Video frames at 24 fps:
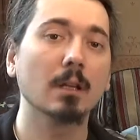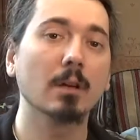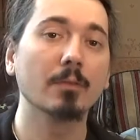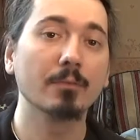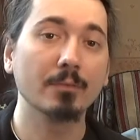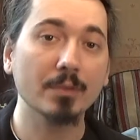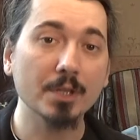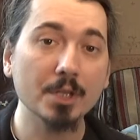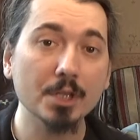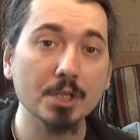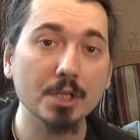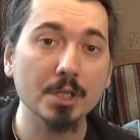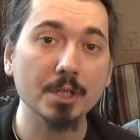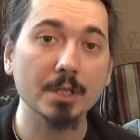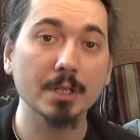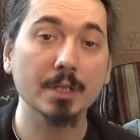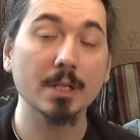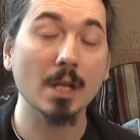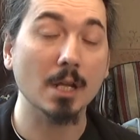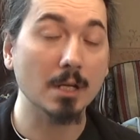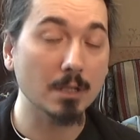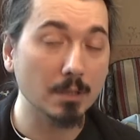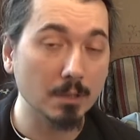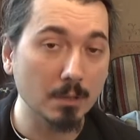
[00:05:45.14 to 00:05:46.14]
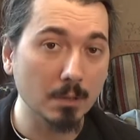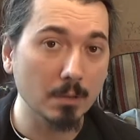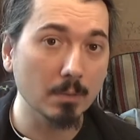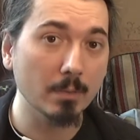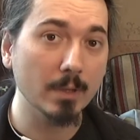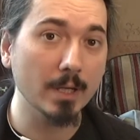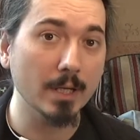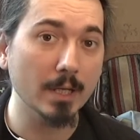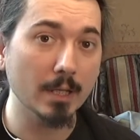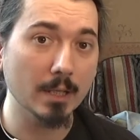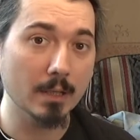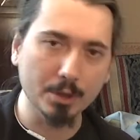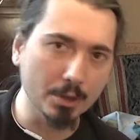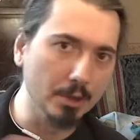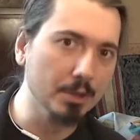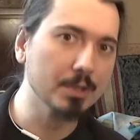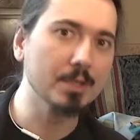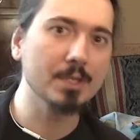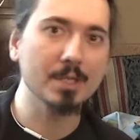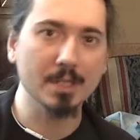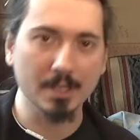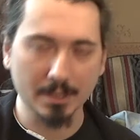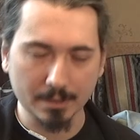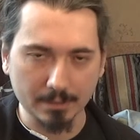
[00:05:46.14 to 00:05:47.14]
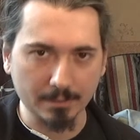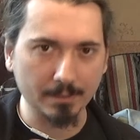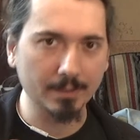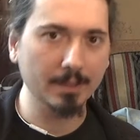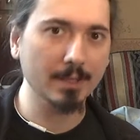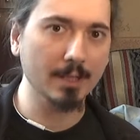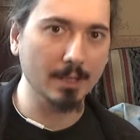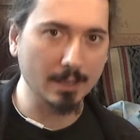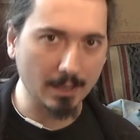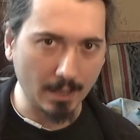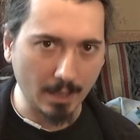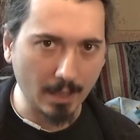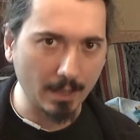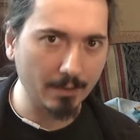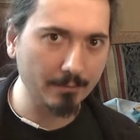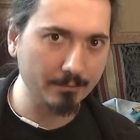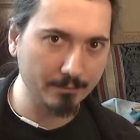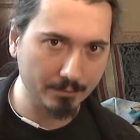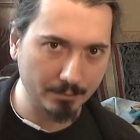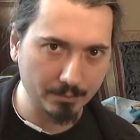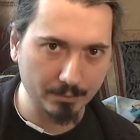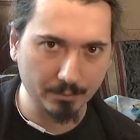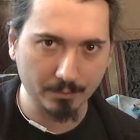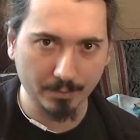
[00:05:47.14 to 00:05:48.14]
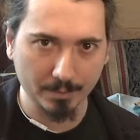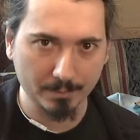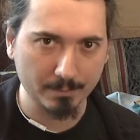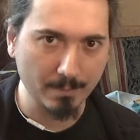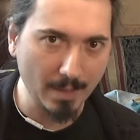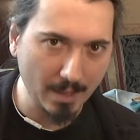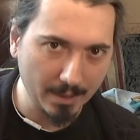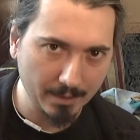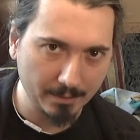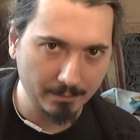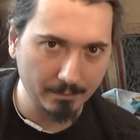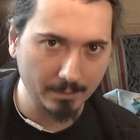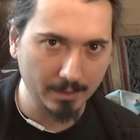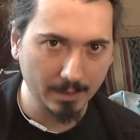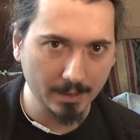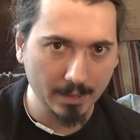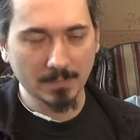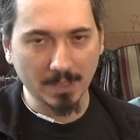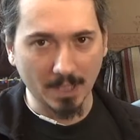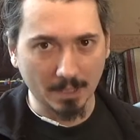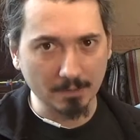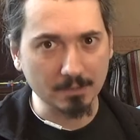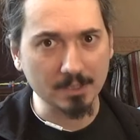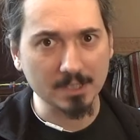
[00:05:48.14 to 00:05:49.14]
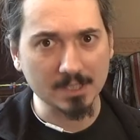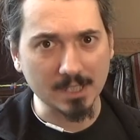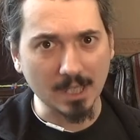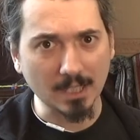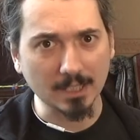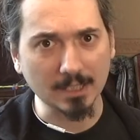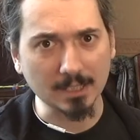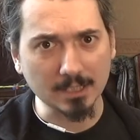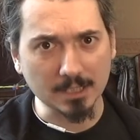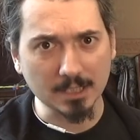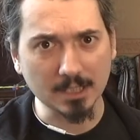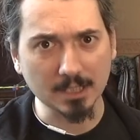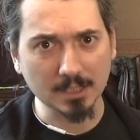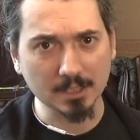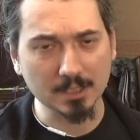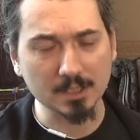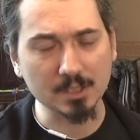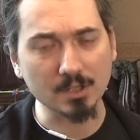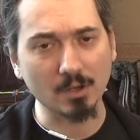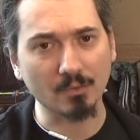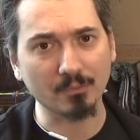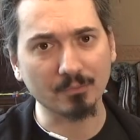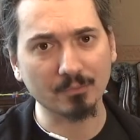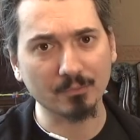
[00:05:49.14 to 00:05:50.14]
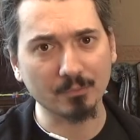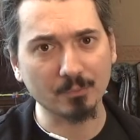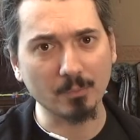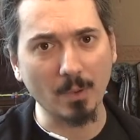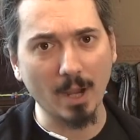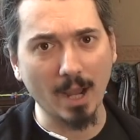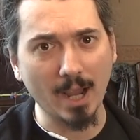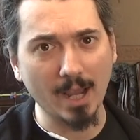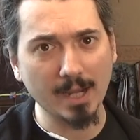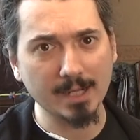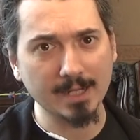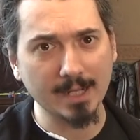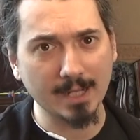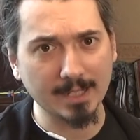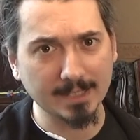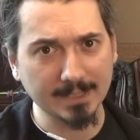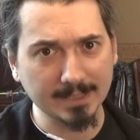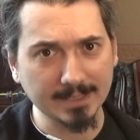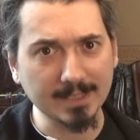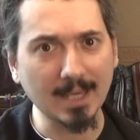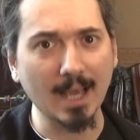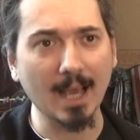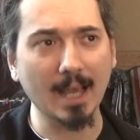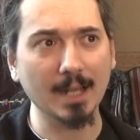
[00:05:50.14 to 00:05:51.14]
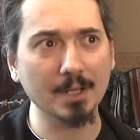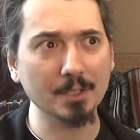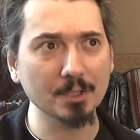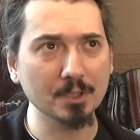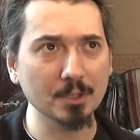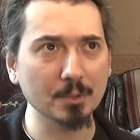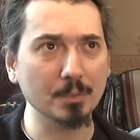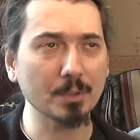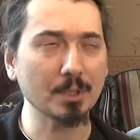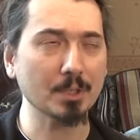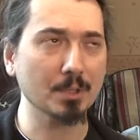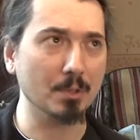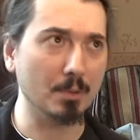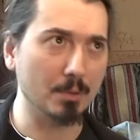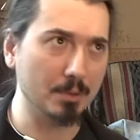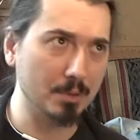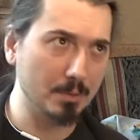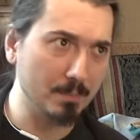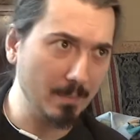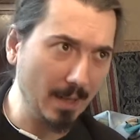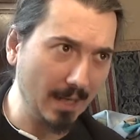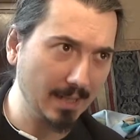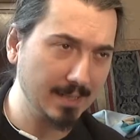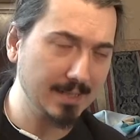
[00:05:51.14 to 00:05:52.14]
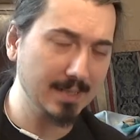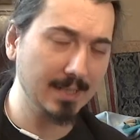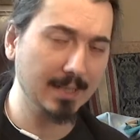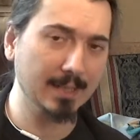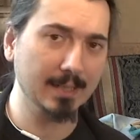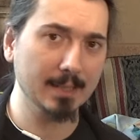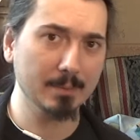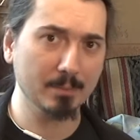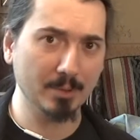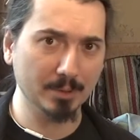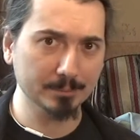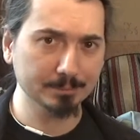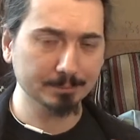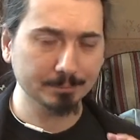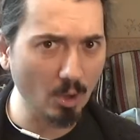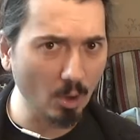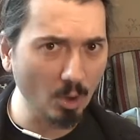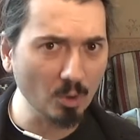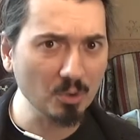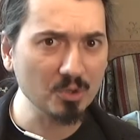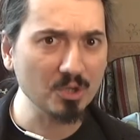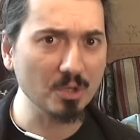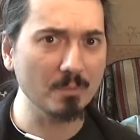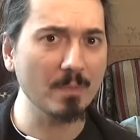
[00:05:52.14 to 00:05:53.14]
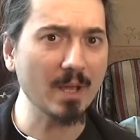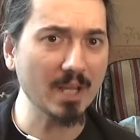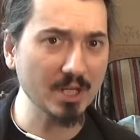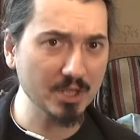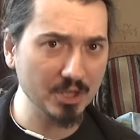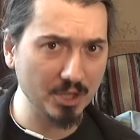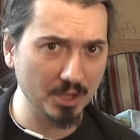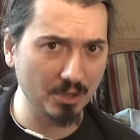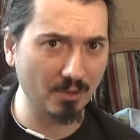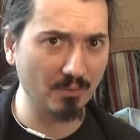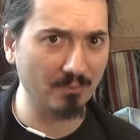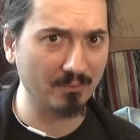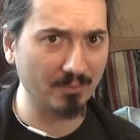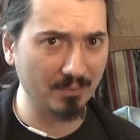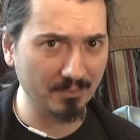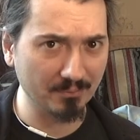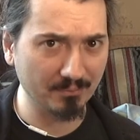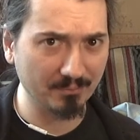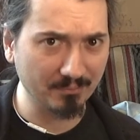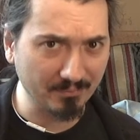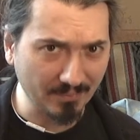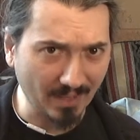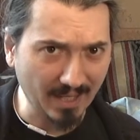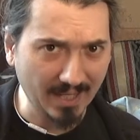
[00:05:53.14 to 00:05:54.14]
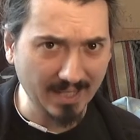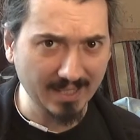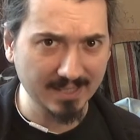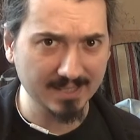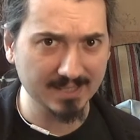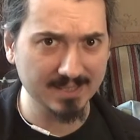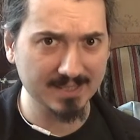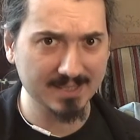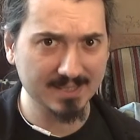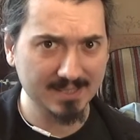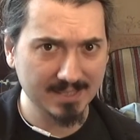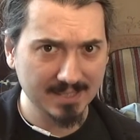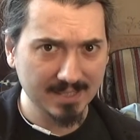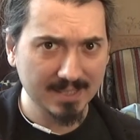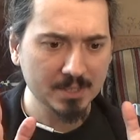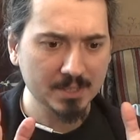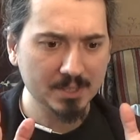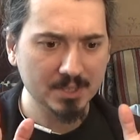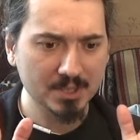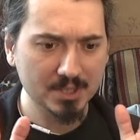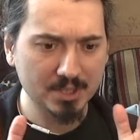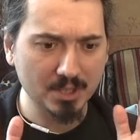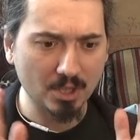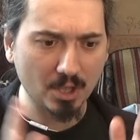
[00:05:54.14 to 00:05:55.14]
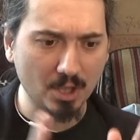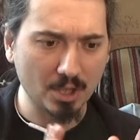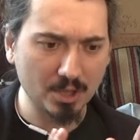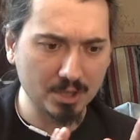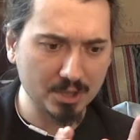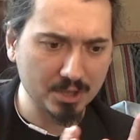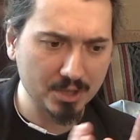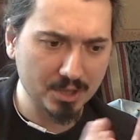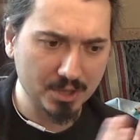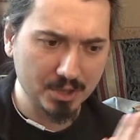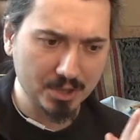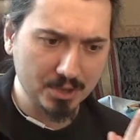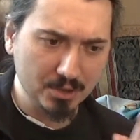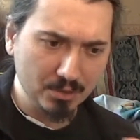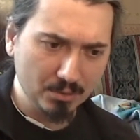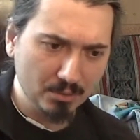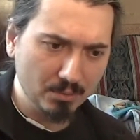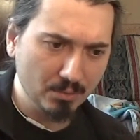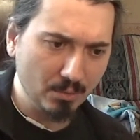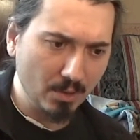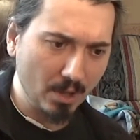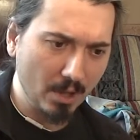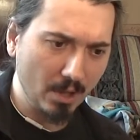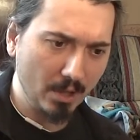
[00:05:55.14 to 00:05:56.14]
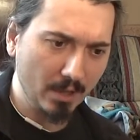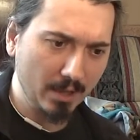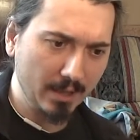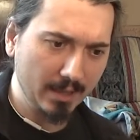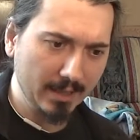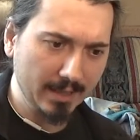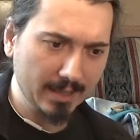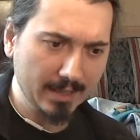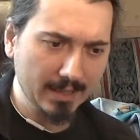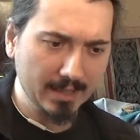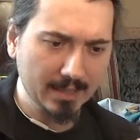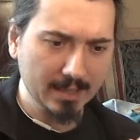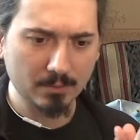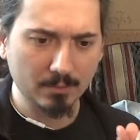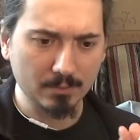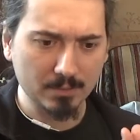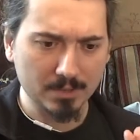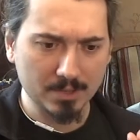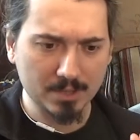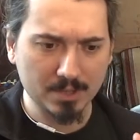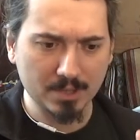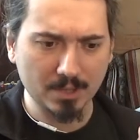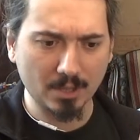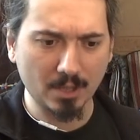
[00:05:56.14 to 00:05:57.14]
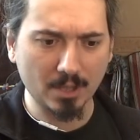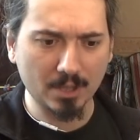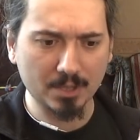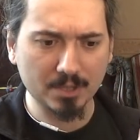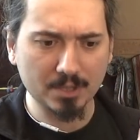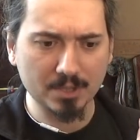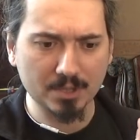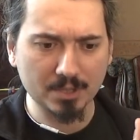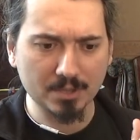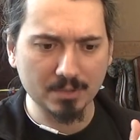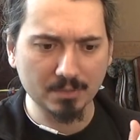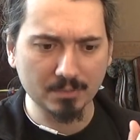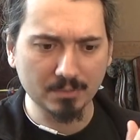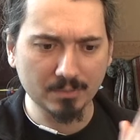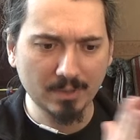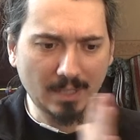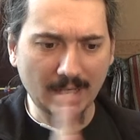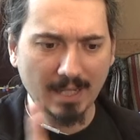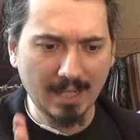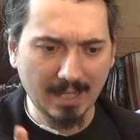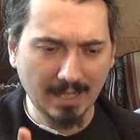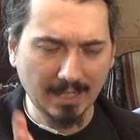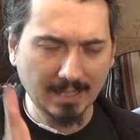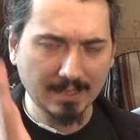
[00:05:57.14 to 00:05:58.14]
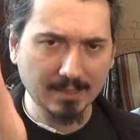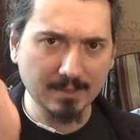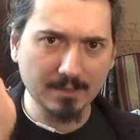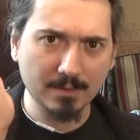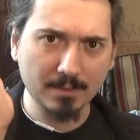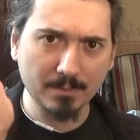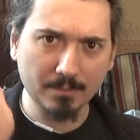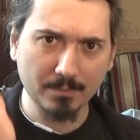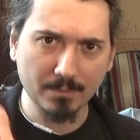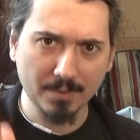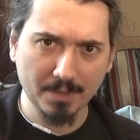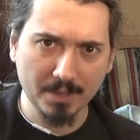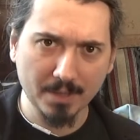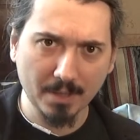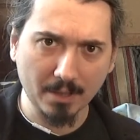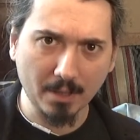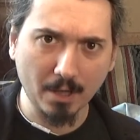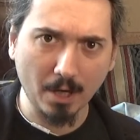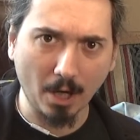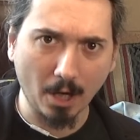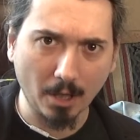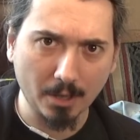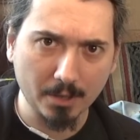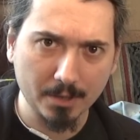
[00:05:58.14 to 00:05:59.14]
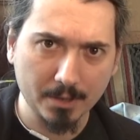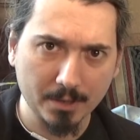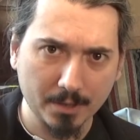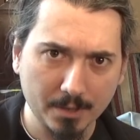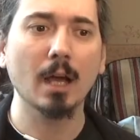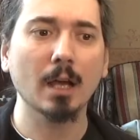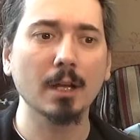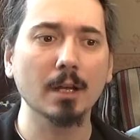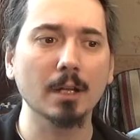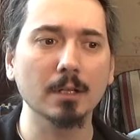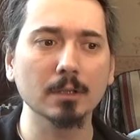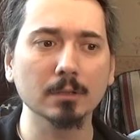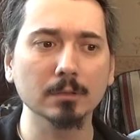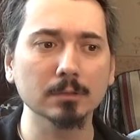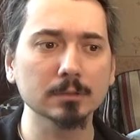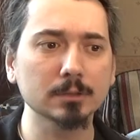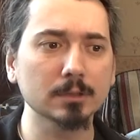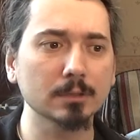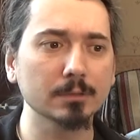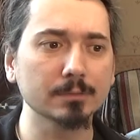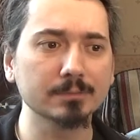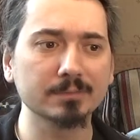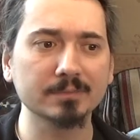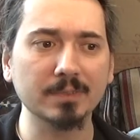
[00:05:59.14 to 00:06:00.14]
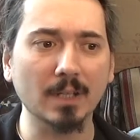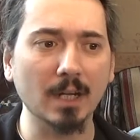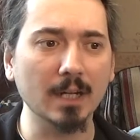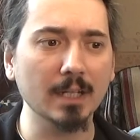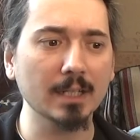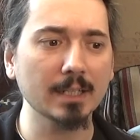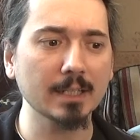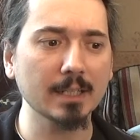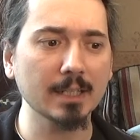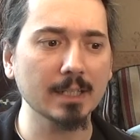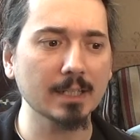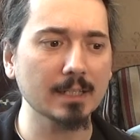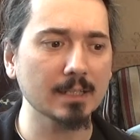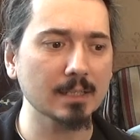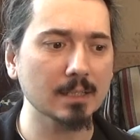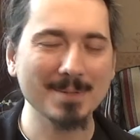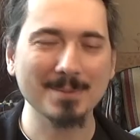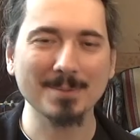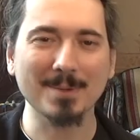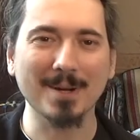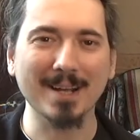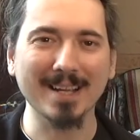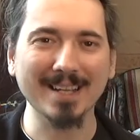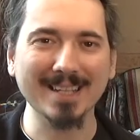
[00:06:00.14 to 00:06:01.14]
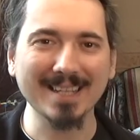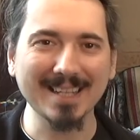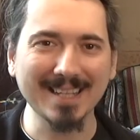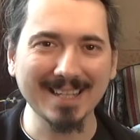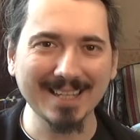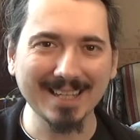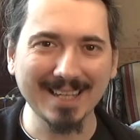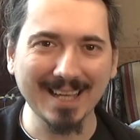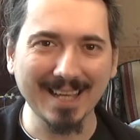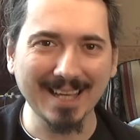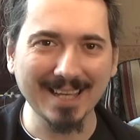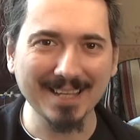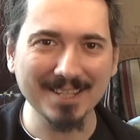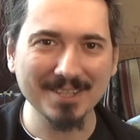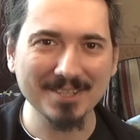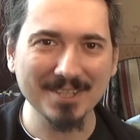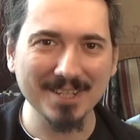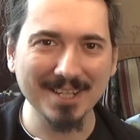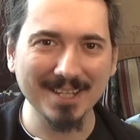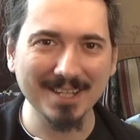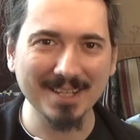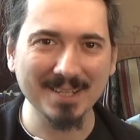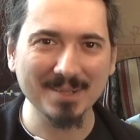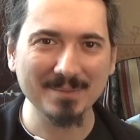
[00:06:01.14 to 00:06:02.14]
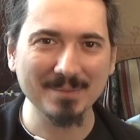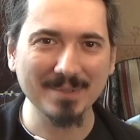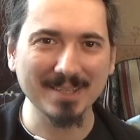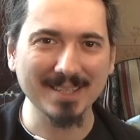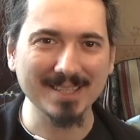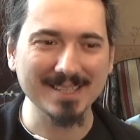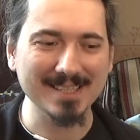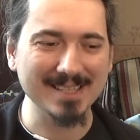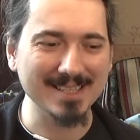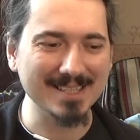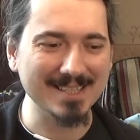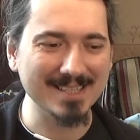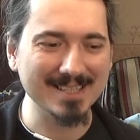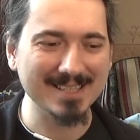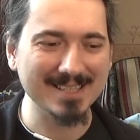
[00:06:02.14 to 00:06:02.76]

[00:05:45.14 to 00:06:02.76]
efficient and quick, considering that I have to do it manually. There is editing software that can do it automatically, but automation often fails, starts too early or starts too late with the cut. And I also find it quite engaging because it's